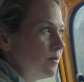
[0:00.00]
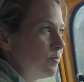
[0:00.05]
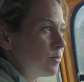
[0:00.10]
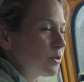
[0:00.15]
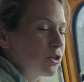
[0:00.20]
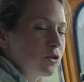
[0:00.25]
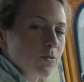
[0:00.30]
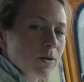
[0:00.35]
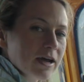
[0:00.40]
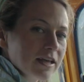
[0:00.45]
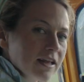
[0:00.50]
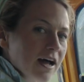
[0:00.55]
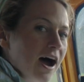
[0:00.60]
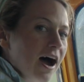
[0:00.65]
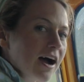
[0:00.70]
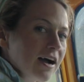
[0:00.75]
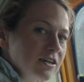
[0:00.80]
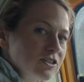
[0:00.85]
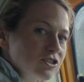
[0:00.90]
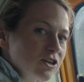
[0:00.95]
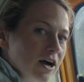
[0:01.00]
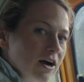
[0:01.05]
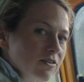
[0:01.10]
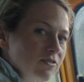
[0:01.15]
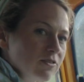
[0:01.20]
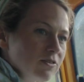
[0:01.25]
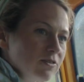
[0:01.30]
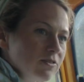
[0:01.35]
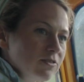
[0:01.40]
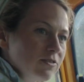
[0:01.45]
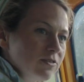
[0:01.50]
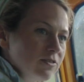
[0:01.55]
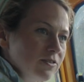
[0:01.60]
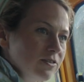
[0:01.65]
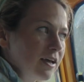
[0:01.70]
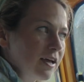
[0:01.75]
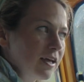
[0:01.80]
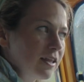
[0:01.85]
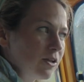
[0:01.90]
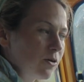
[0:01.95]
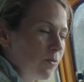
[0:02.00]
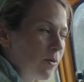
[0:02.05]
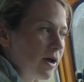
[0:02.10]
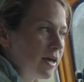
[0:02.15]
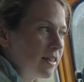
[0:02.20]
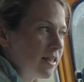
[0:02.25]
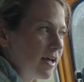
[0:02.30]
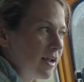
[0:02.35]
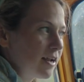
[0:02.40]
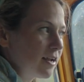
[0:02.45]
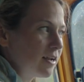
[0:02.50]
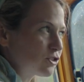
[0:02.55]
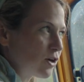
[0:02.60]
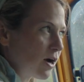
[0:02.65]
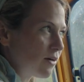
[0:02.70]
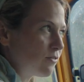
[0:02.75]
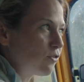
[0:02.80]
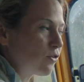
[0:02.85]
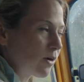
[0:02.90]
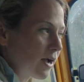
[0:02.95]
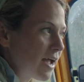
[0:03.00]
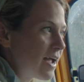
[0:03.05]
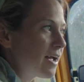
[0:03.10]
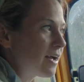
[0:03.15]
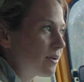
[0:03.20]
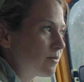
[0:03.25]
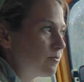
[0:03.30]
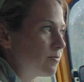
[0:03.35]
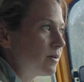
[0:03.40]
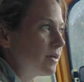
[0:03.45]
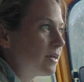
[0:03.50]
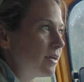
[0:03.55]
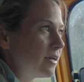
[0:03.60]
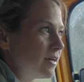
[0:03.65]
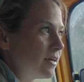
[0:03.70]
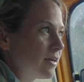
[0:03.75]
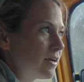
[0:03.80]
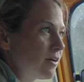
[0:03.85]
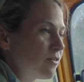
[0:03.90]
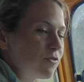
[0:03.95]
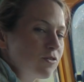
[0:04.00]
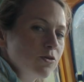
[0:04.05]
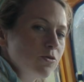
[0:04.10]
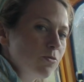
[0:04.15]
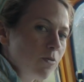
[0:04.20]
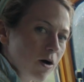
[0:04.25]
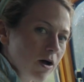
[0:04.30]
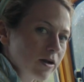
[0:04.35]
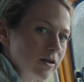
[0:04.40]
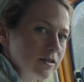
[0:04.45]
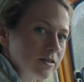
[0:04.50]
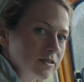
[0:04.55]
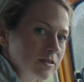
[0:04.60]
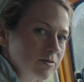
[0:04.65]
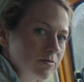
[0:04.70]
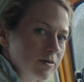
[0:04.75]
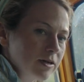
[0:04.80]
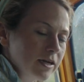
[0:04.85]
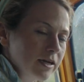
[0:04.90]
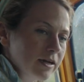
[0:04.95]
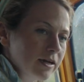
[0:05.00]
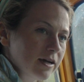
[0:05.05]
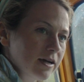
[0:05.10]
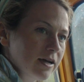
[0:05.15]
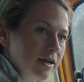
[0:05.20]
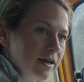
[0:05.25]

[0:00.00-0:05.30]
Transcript: But the way that I travel, in the way that travel can be, if you want it to be,